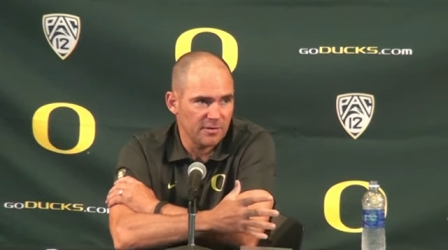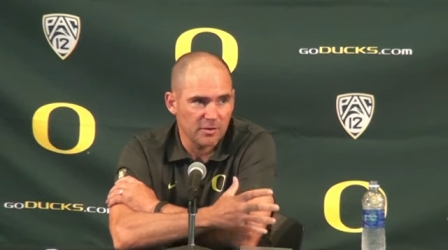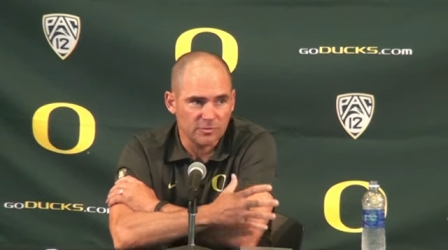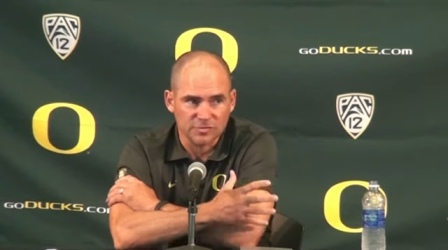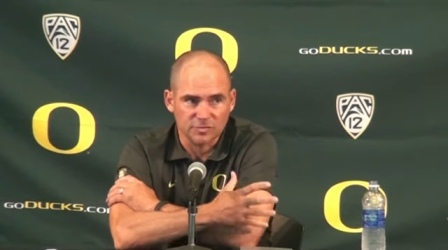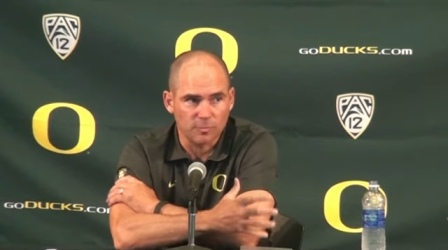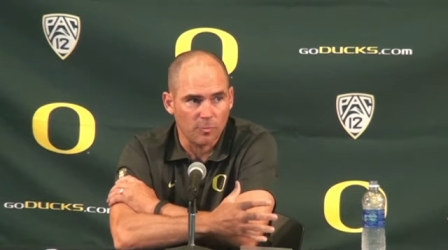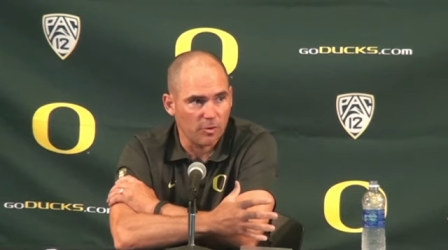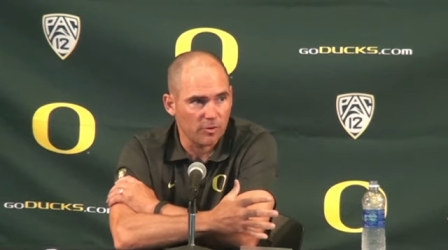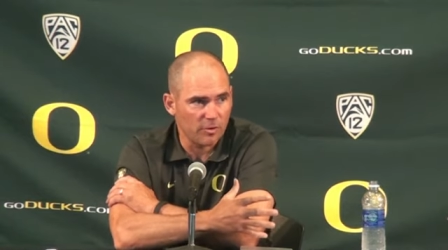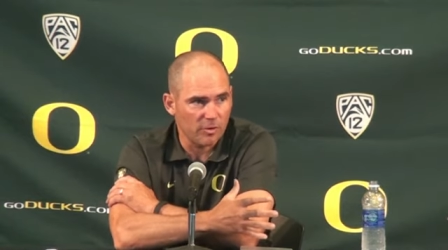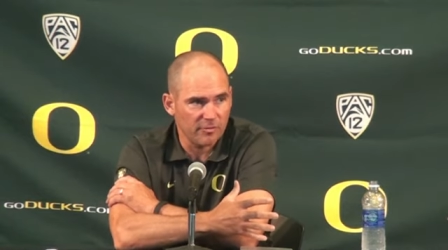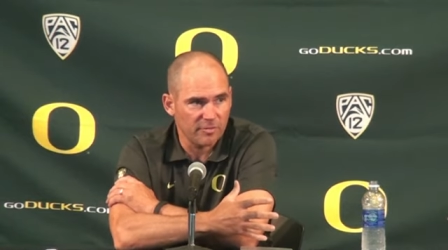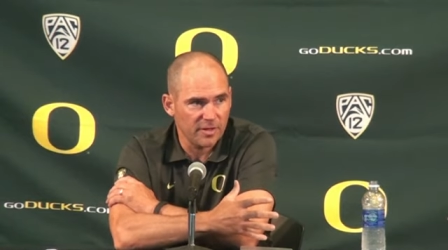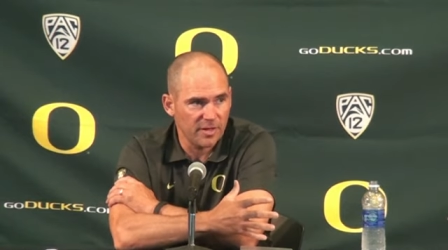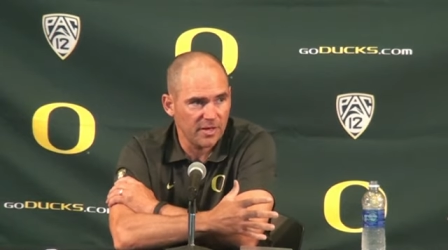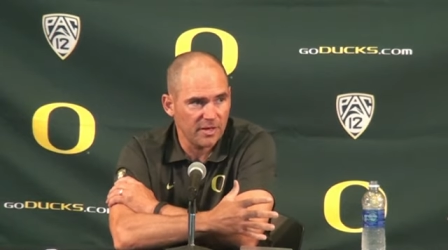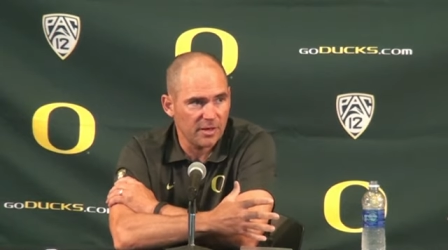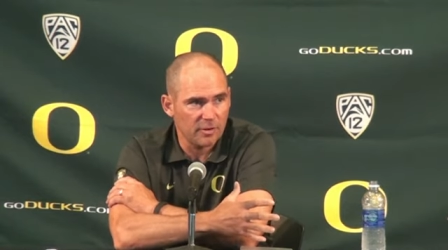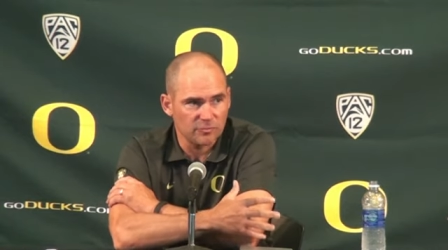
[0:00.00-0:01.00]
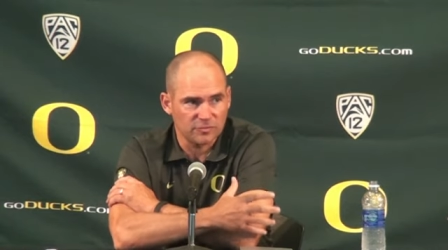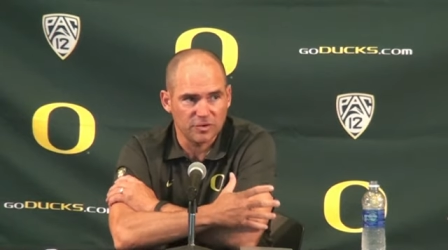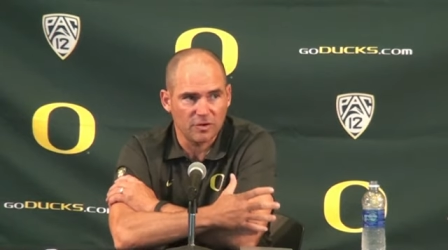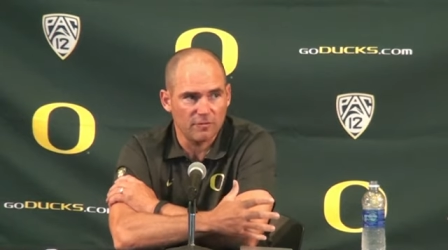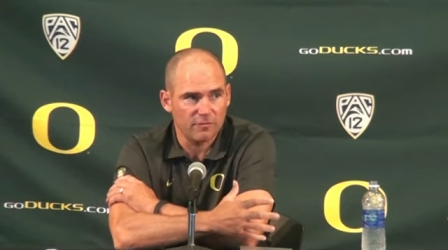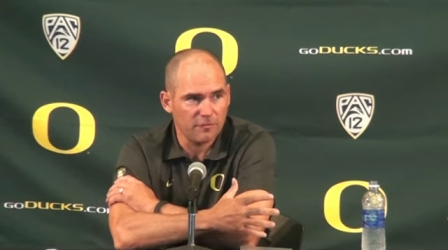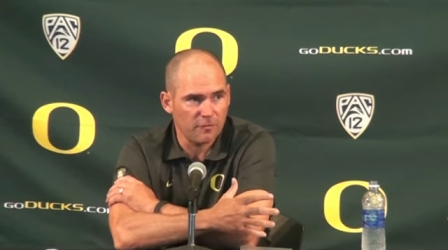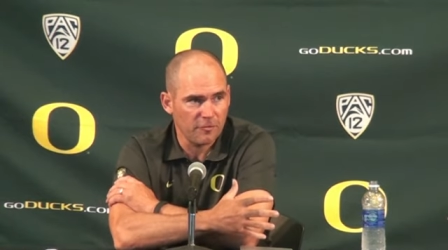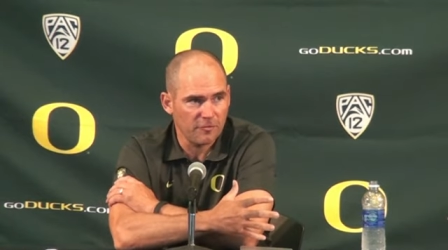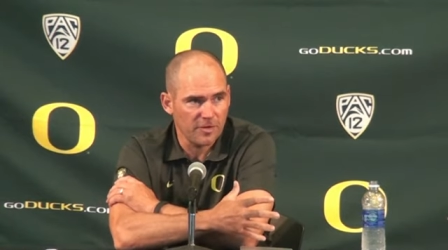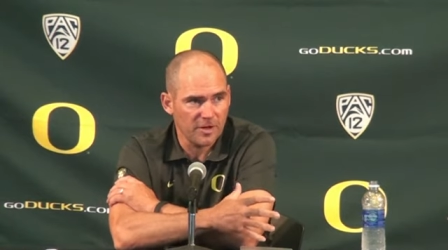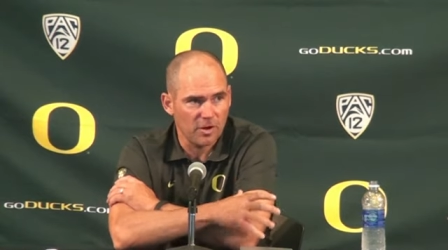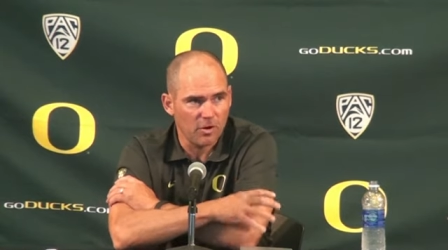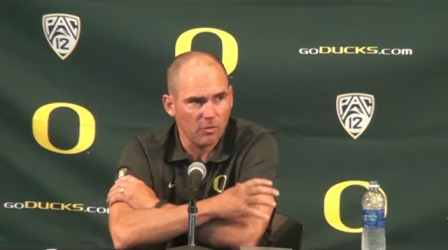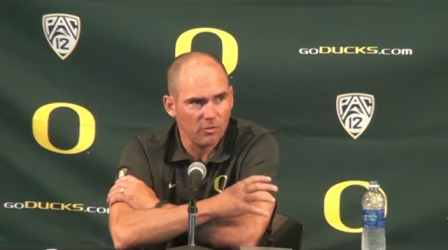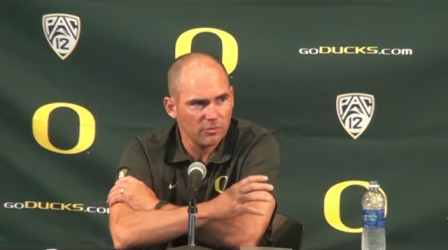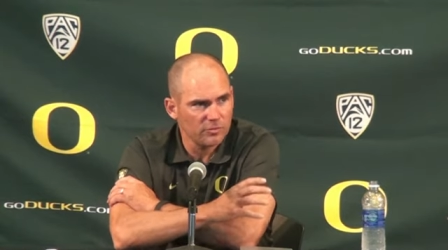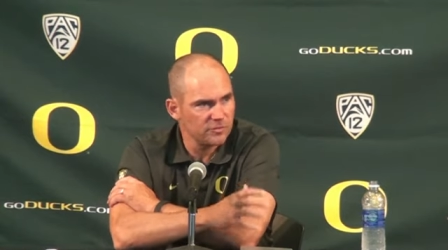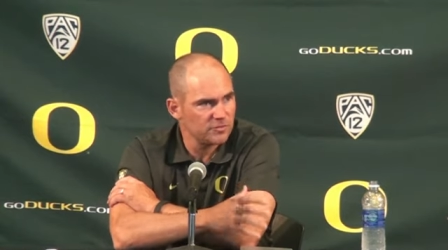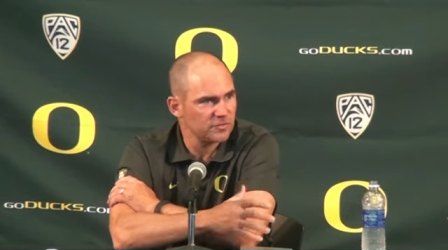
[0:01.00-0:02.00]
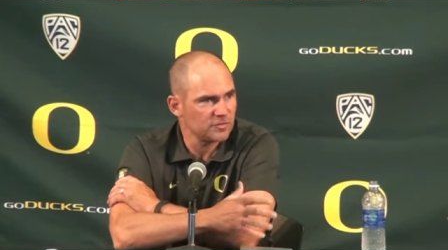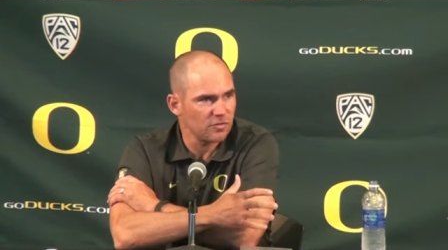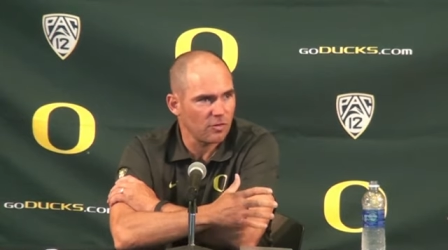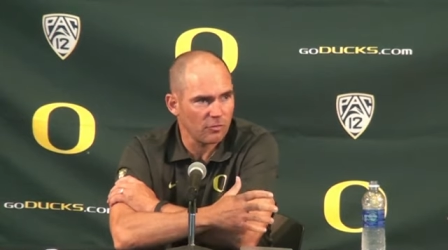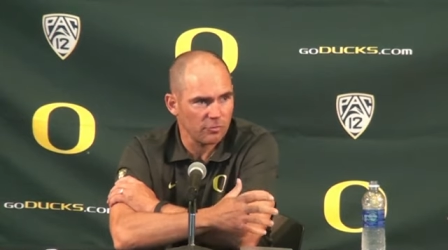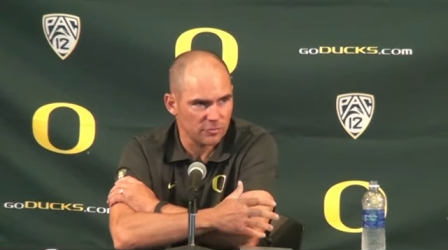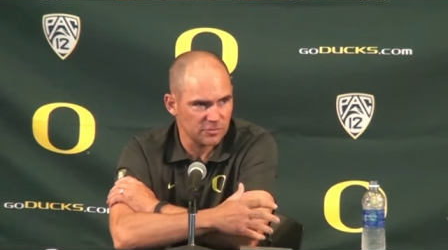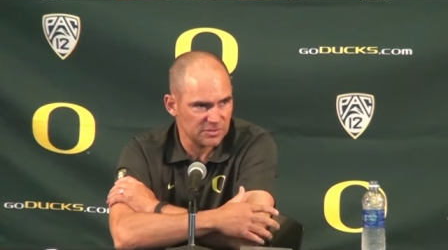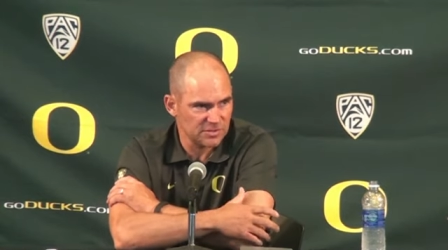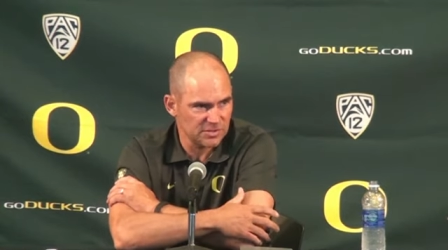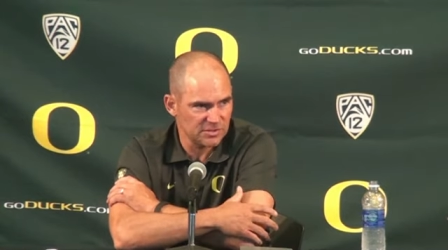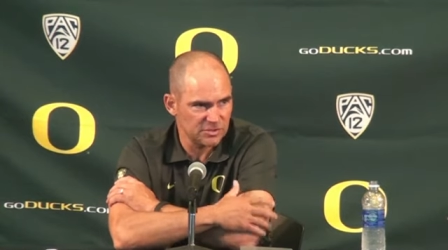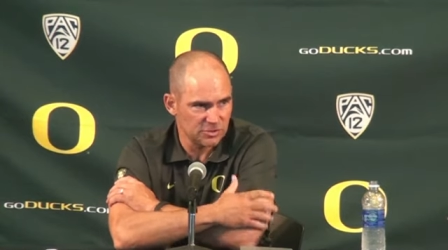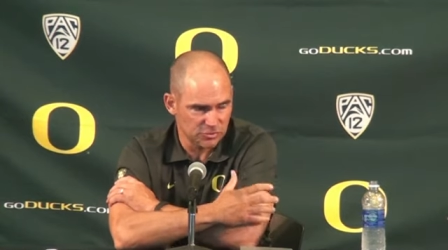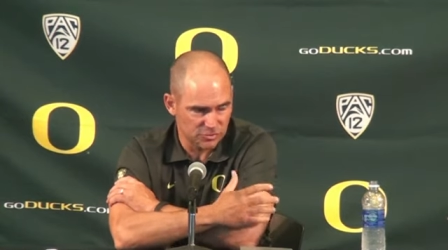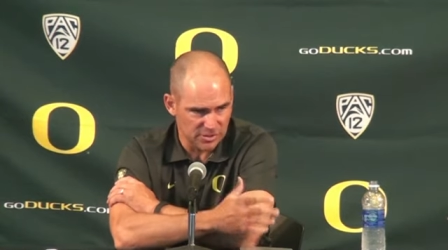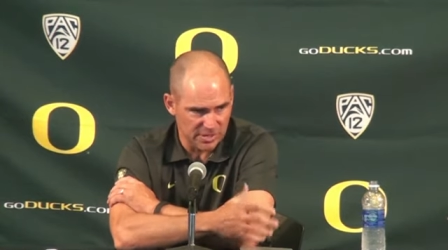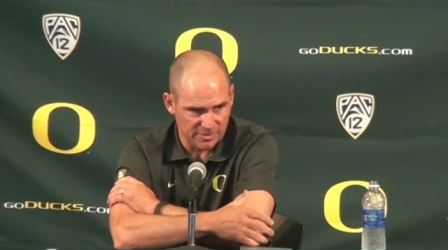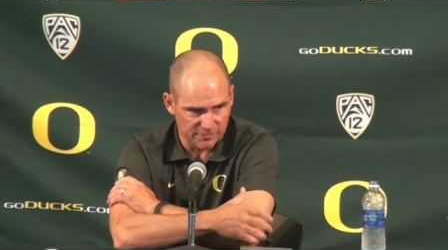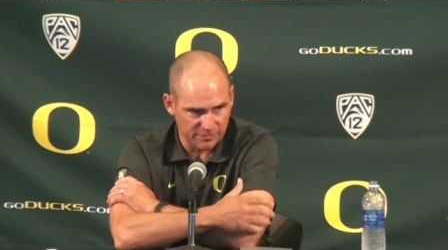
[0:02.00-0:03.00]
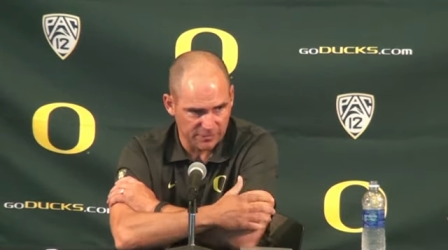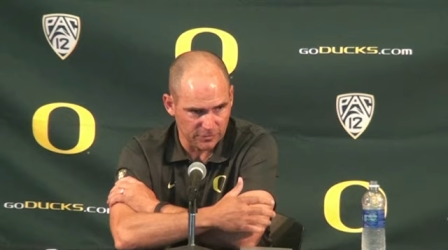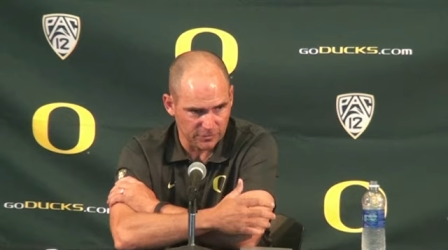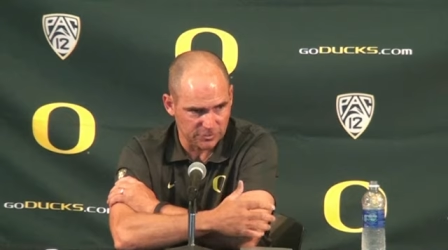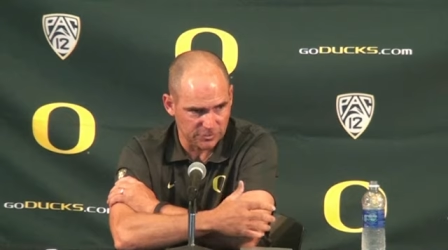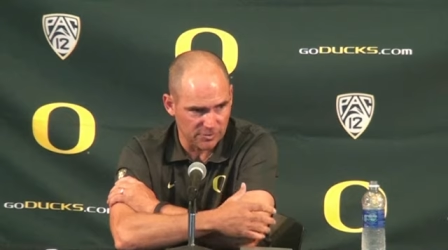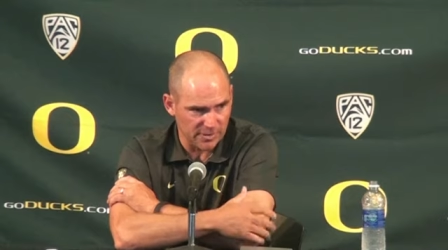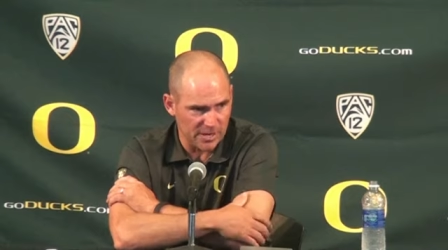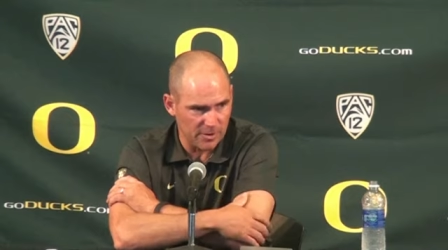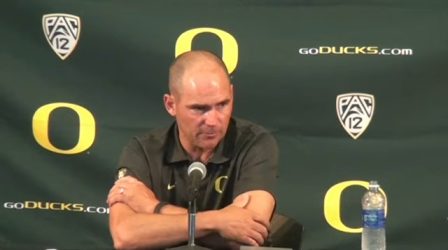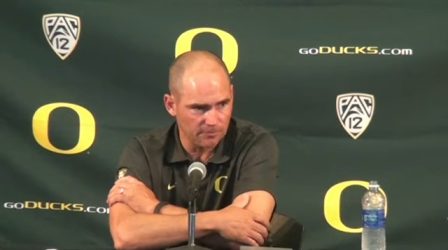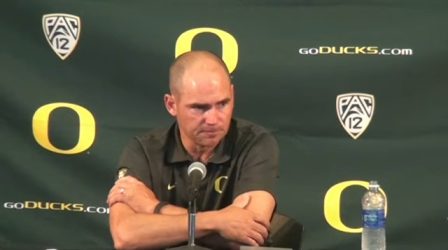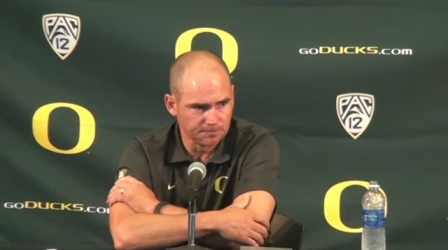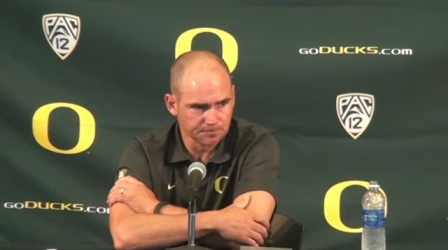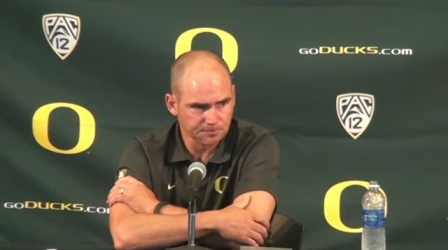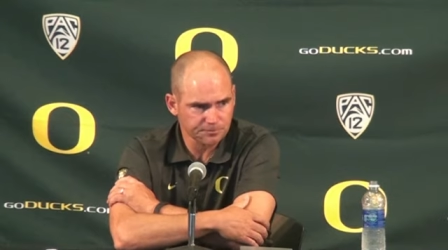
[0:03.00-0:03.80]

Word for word: How smart are they? How tough are they? All, just all those things you're trying to filter out